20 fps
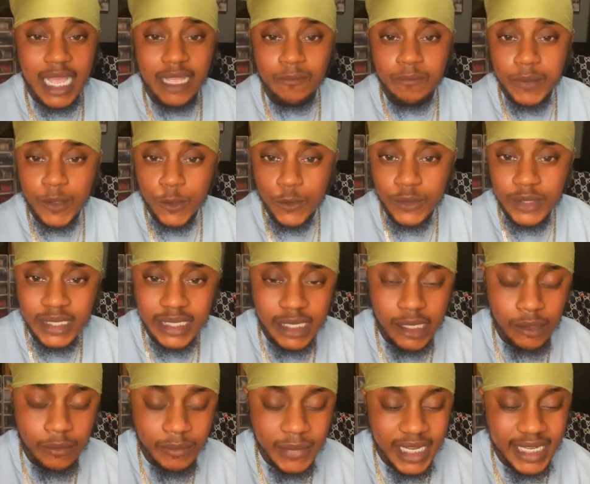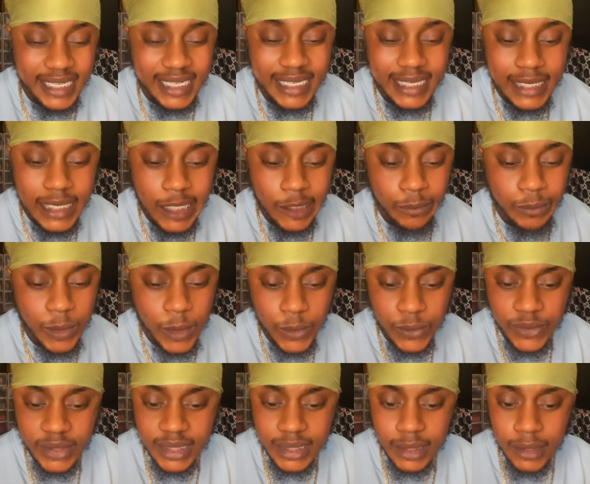I post some, I did not
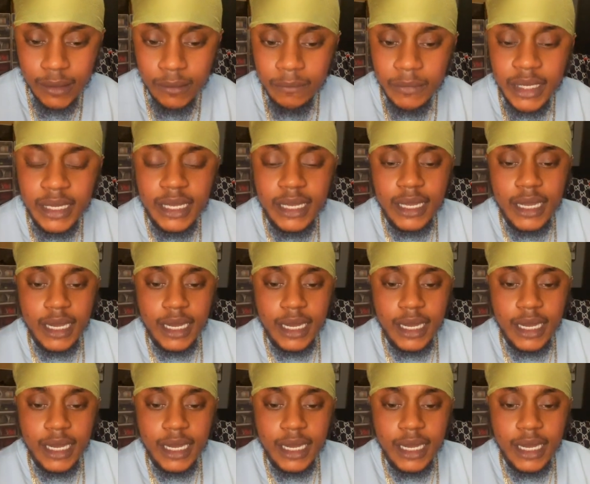post some.